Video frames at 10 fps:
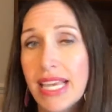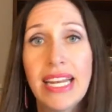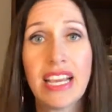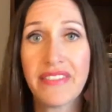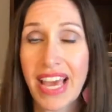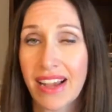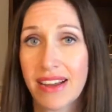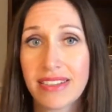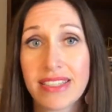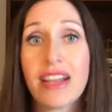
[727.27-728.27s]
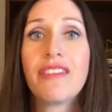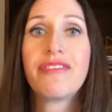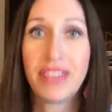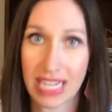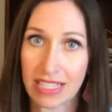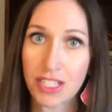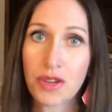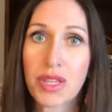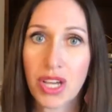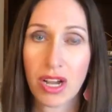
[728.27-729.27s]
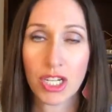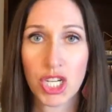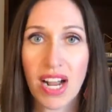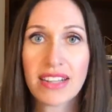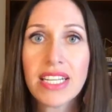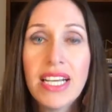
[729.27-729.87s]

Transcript: any of that kind of stuff needs to go in the contract.